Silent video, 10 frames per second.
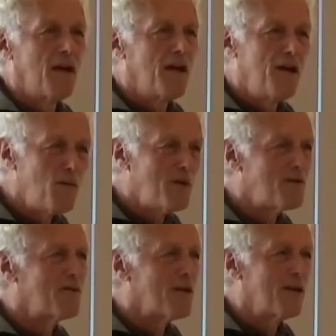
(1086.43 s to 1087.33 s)
He
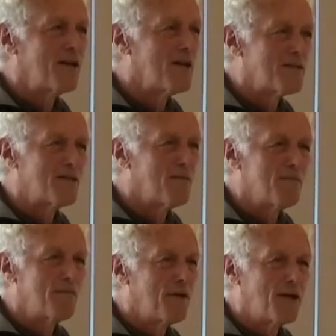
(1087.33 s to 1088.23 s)
wasn't going to get some
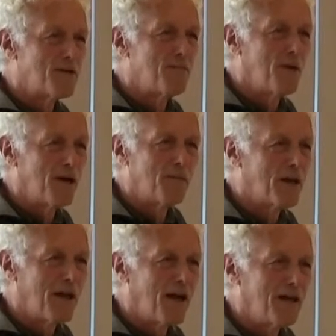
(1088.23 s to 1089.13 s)
fancy body
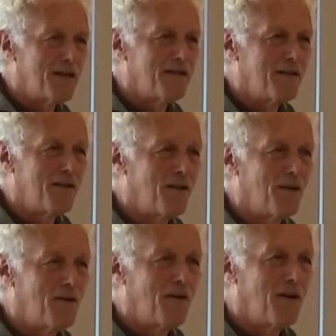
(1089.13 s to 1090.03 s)
cat,
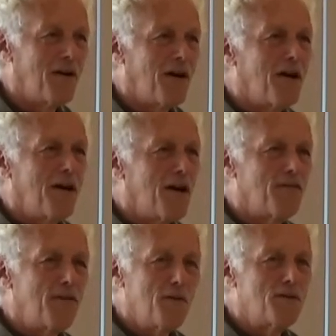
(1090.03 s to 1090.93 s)

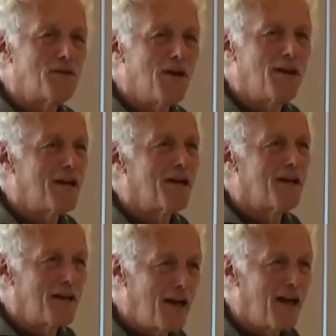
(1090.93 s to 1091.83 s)
If he was going to get
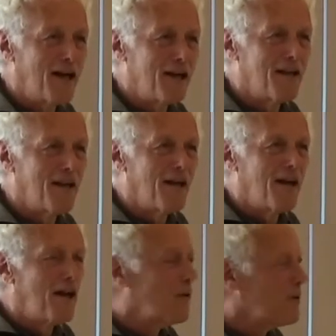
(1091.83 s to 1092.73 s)
a cat, it